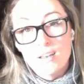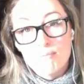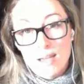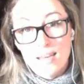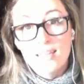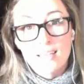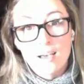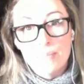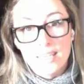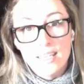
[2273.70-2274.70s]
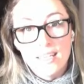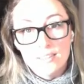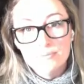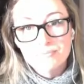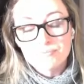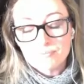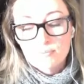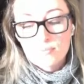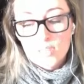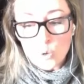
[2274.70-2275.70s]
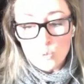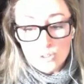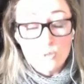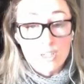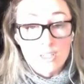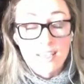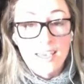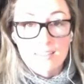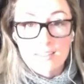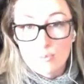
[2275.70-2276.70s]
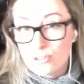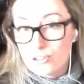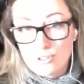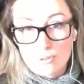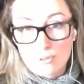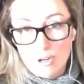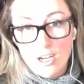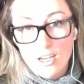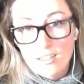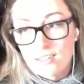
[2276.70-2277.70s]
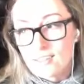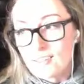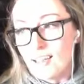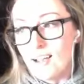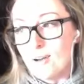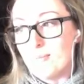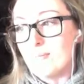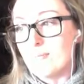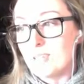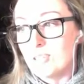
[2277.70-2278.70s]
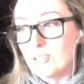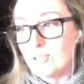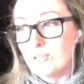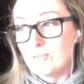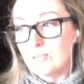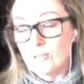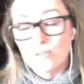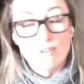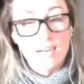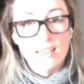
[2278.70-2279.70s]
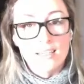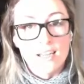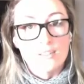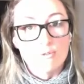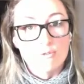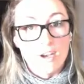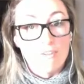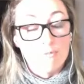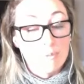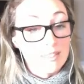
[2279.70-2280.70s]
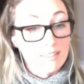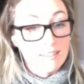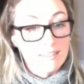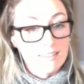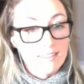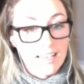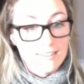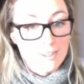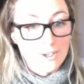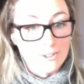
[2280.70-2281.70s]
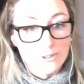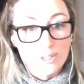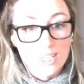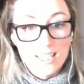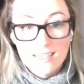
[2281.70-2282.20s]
money coming in, which is what it takes to produce work, you are running a 9-to-5 business, and so you